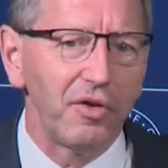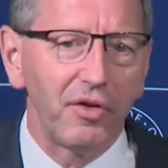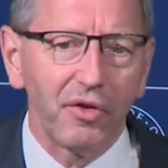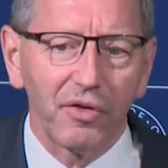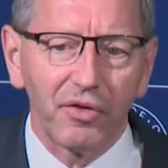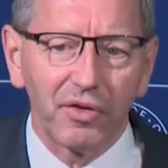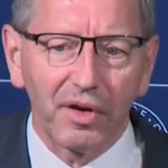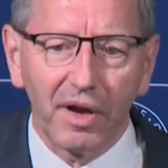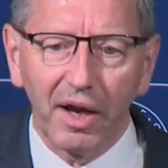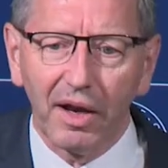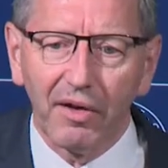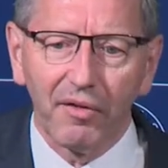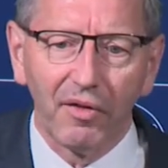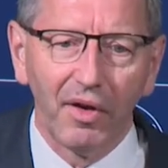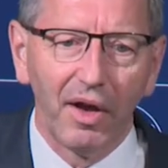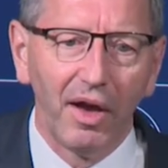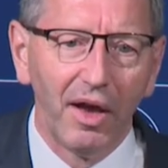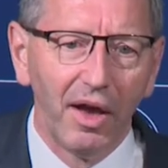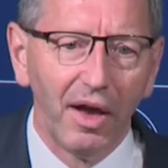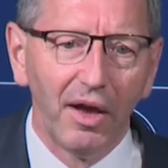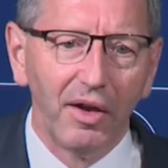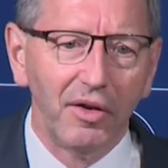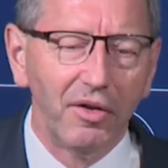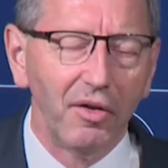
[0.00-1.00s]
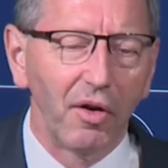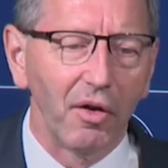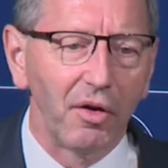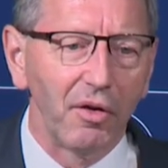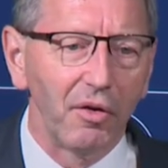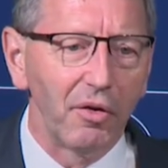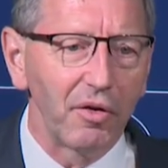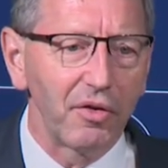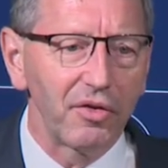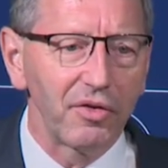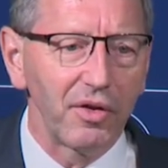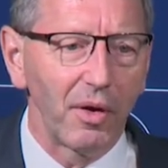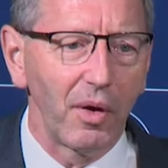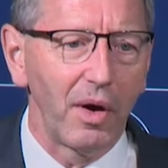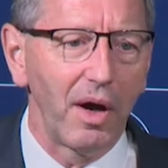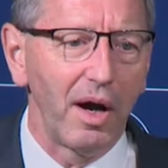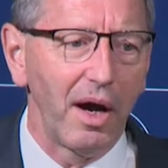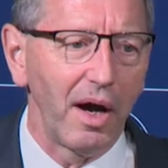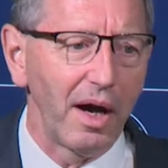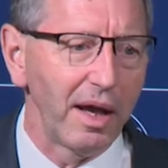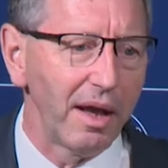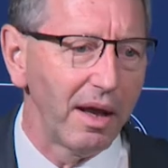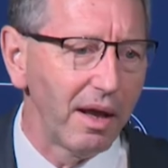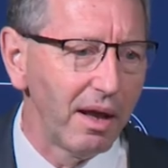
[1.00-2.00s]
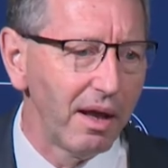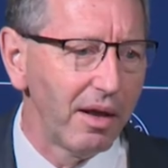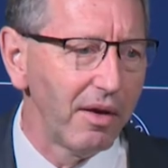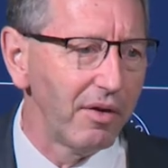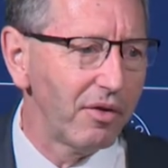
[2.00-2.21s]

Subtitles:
just kind of not look so high.